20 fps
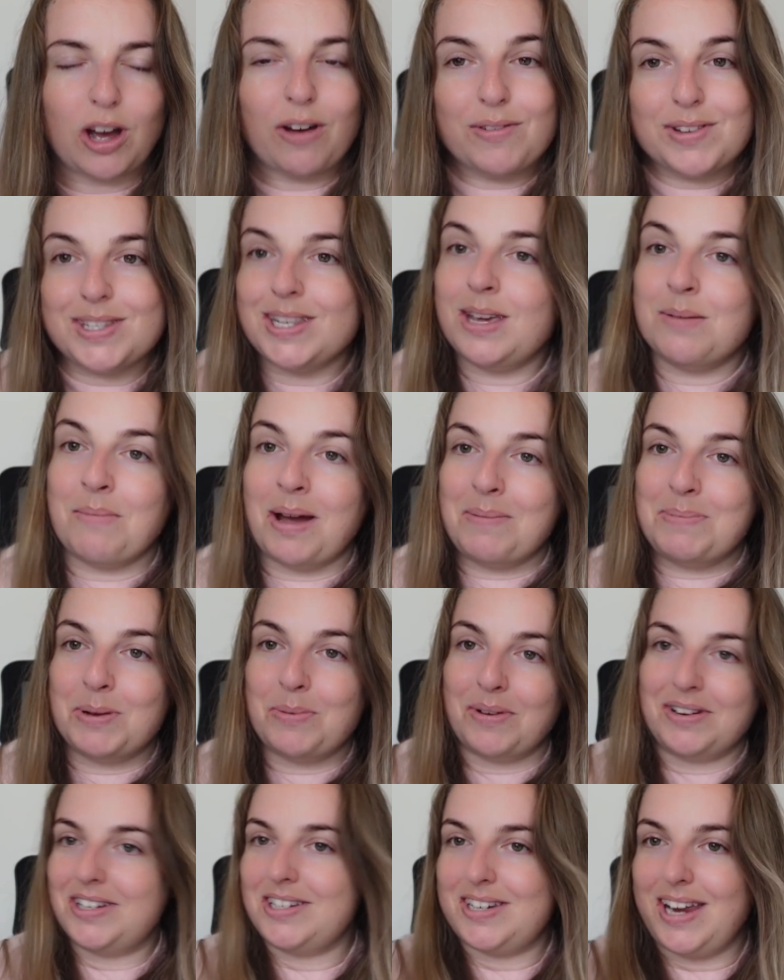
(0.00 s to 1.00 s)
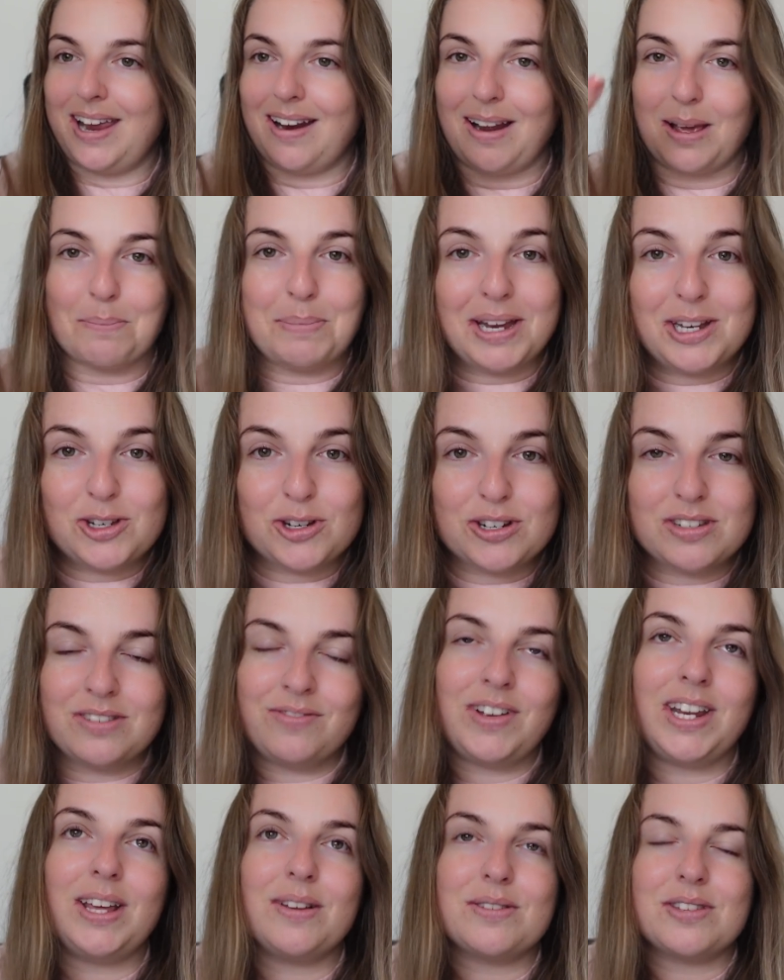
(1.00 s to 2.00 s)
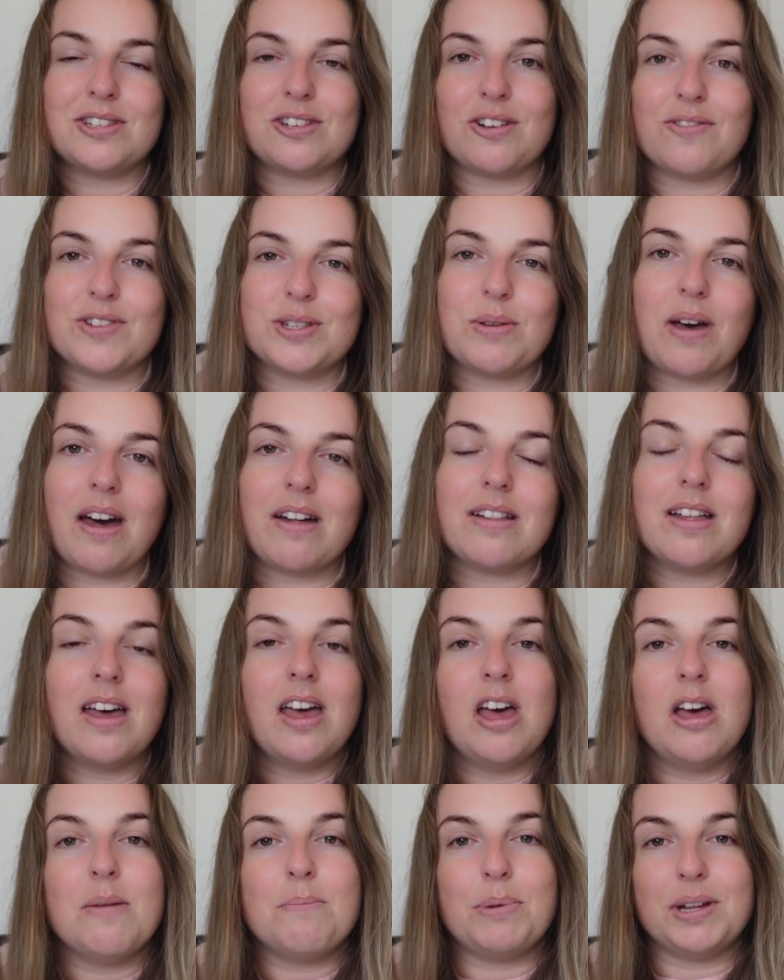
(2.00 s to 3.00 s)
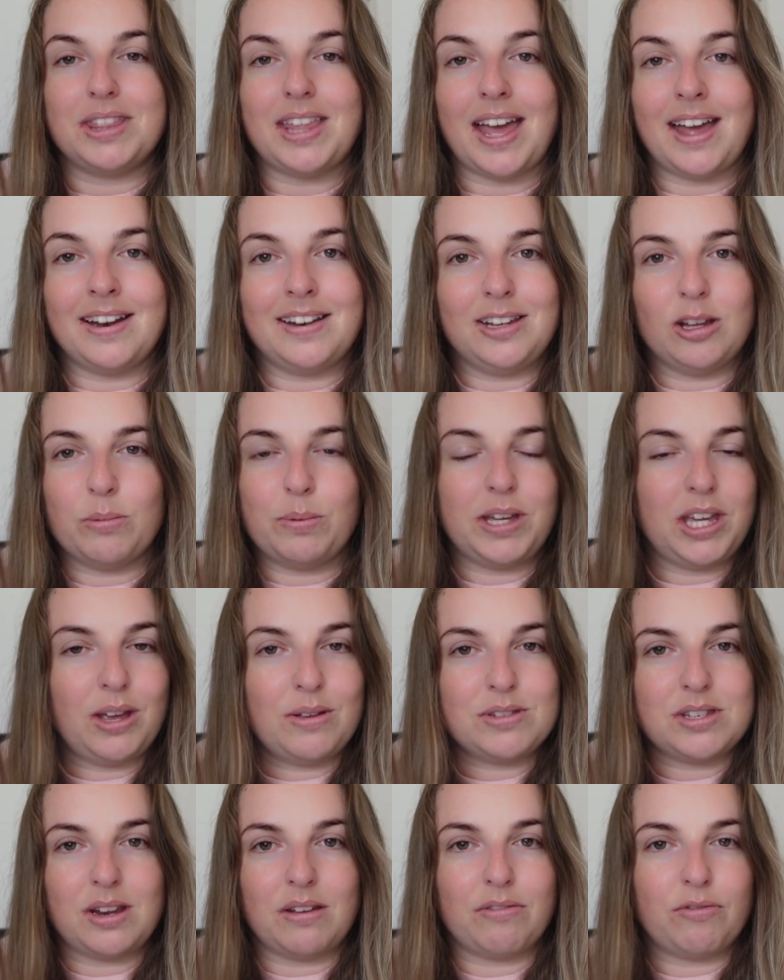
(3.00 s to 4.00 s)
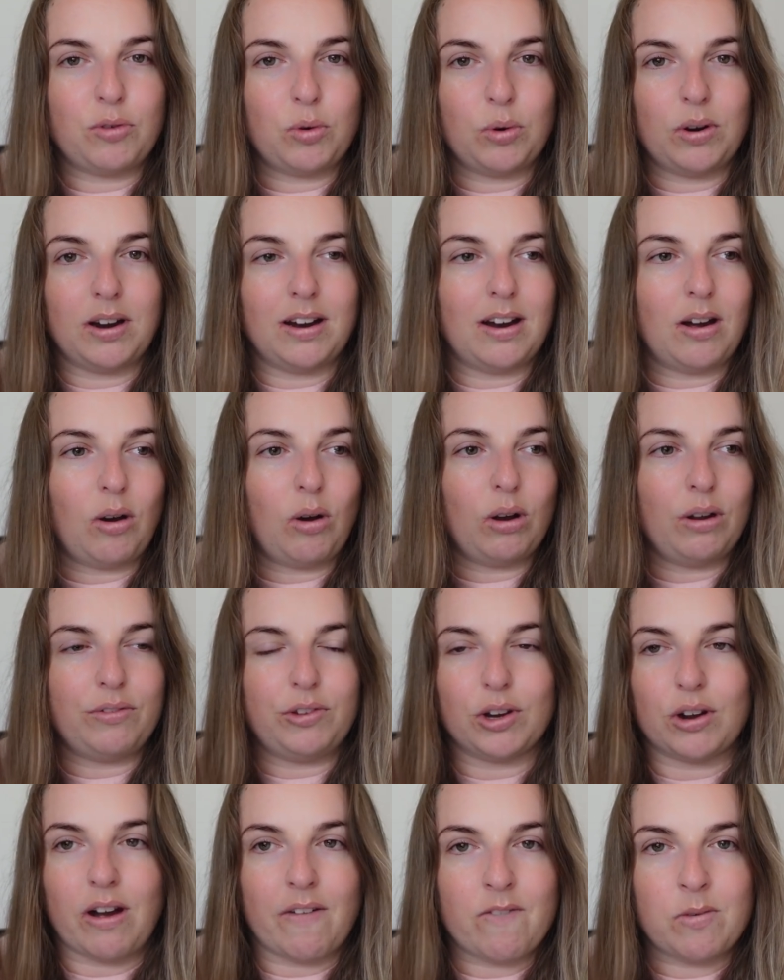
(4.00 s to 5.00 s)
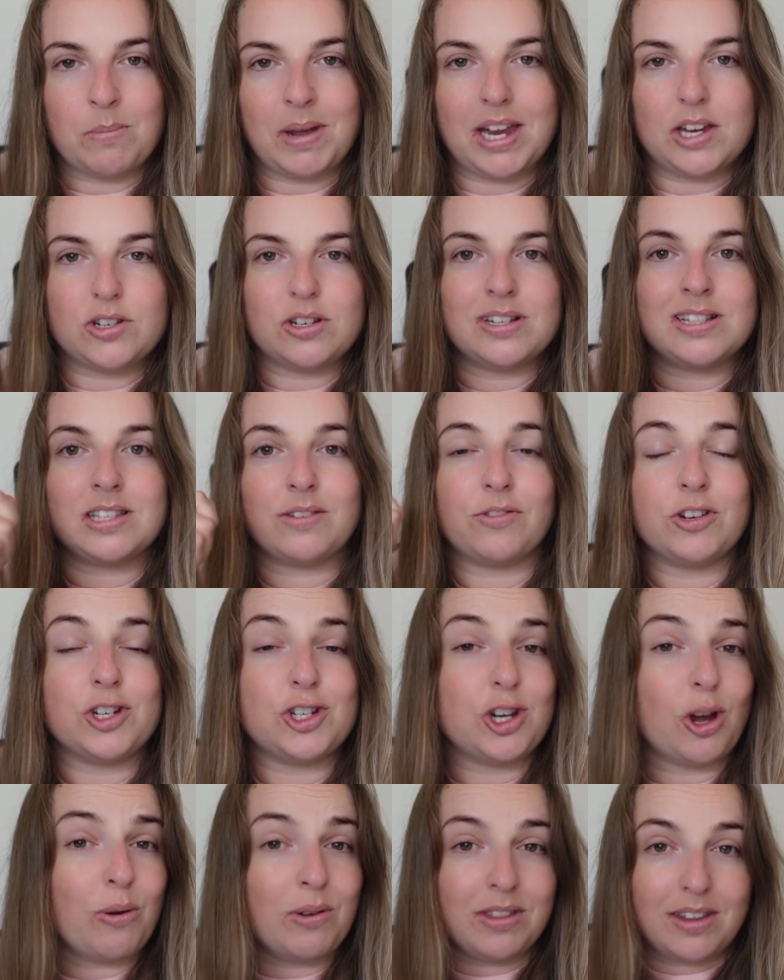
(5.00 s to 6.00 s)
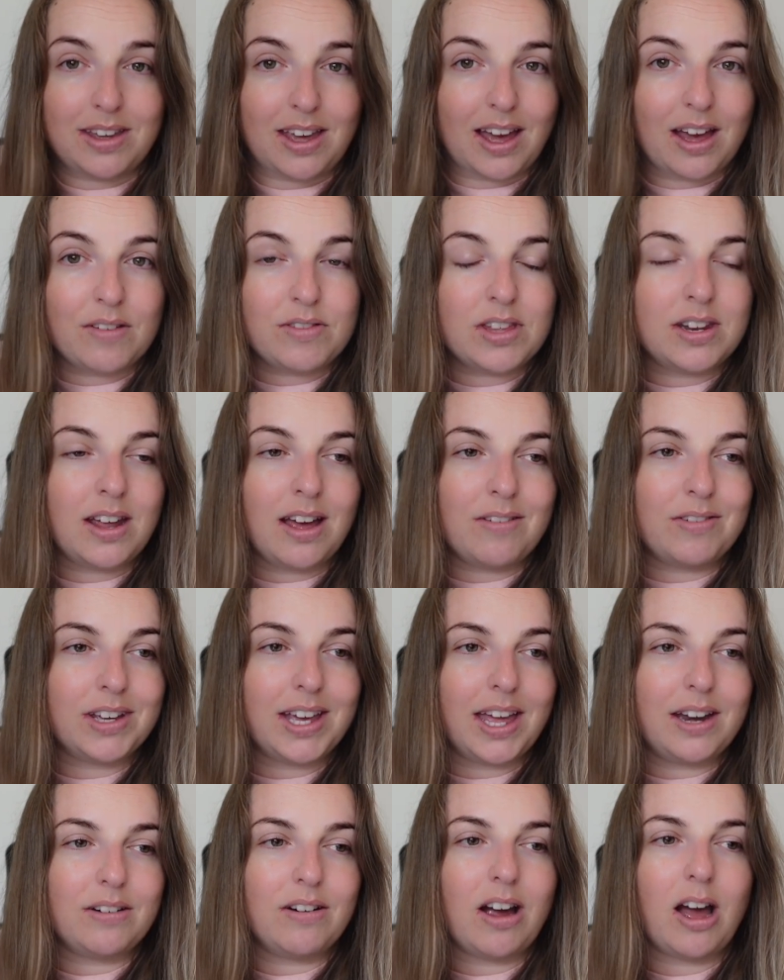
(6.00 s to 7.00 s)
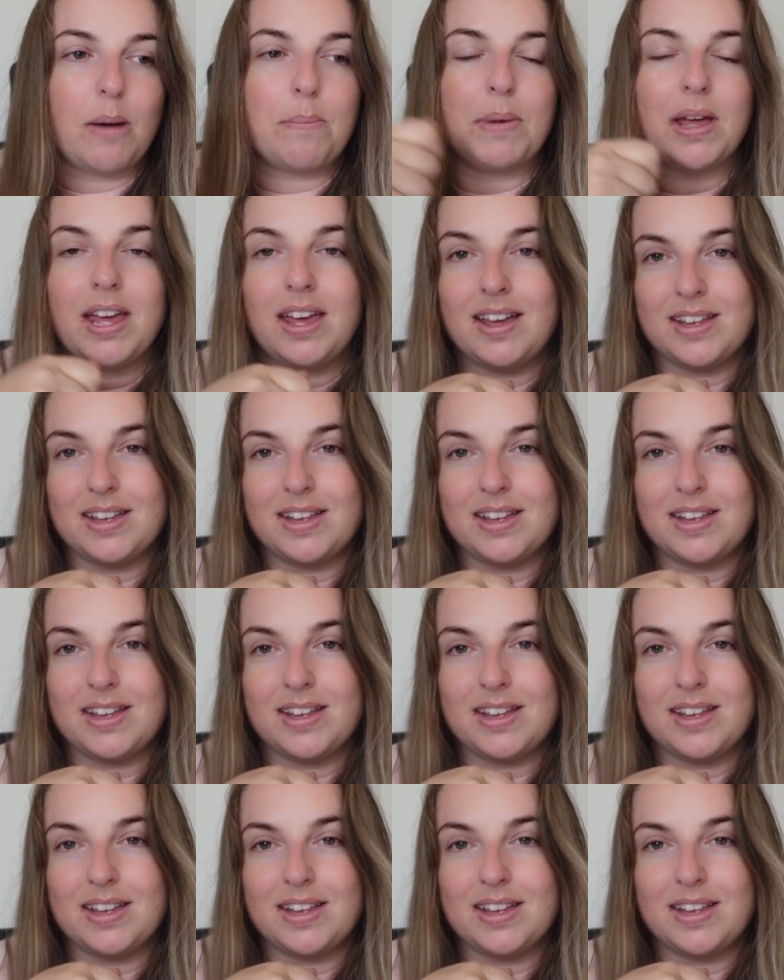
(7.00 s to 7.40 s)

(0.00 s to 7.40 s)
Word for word: Obviously you might be wanting to take like pictures and videos and stuff as well, but then you'll be using it for all of your confirmations, for showing that you have the Navigator app.